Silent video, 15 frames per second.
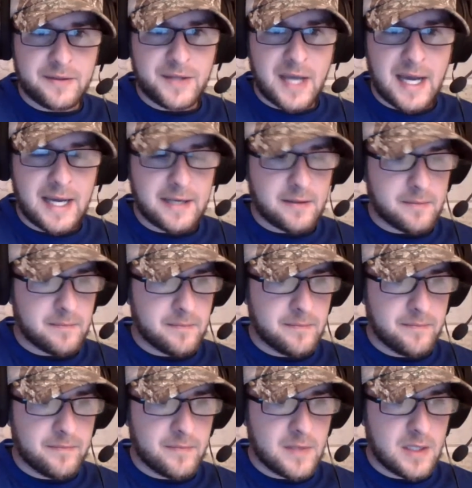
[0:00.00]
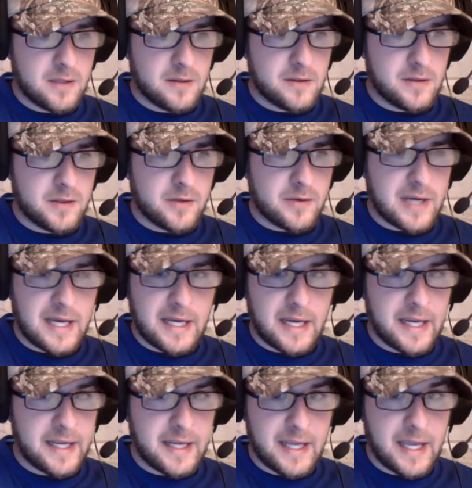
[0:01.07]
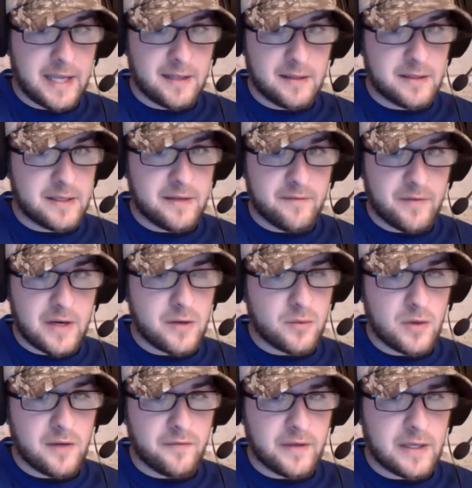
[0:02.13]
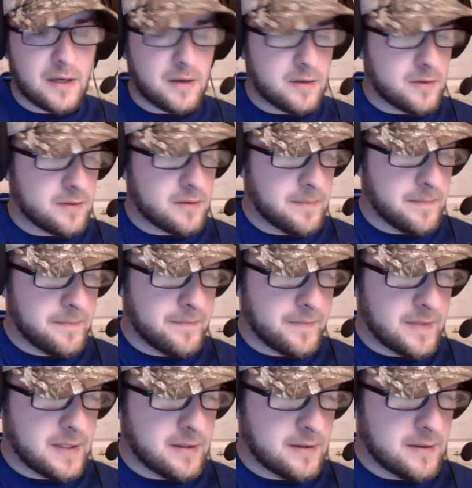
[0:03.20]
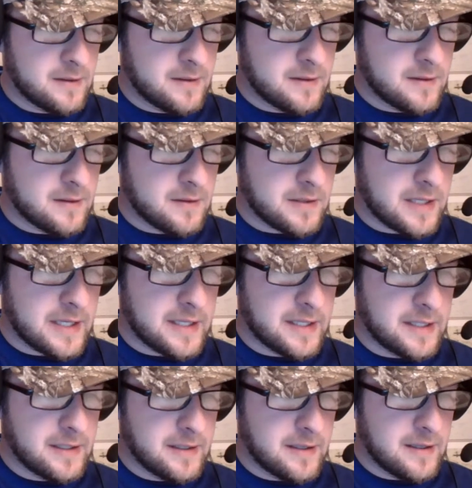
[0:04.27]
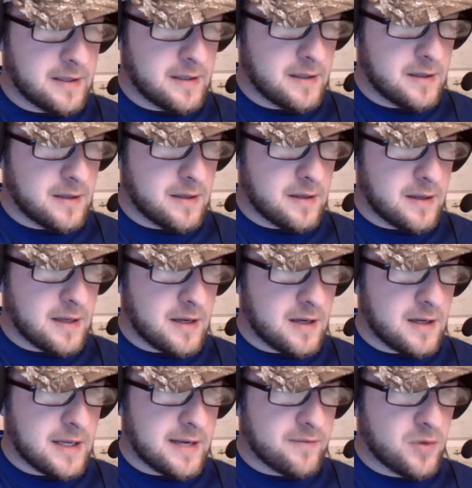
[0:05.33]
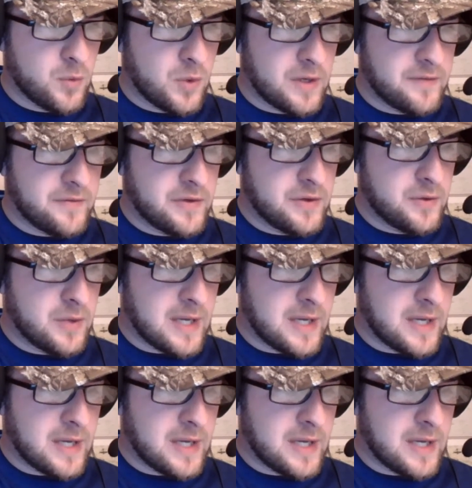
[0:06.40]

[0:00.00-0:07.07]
the item? You're not handling it very rough at all. Okay. Every one of you